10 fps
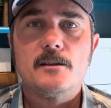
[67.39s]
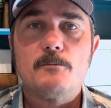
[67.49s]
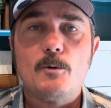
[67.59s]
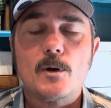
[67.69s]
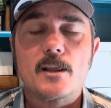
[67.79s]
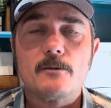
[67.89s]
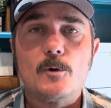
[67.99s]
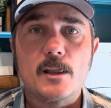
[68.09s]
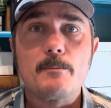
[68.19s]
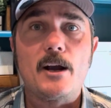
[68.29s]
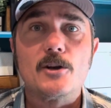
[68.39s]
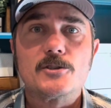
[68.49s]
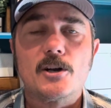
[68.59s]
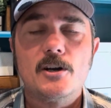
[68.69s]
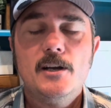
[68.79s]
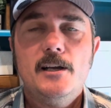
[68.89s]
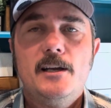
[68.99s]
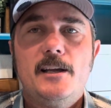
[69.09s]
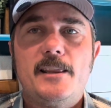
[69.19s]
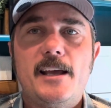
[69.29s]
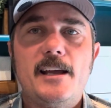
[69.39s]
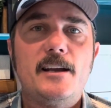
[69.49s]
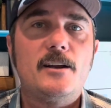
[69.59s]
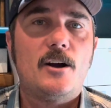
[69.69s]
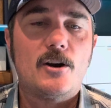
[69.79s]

One of the parents are. They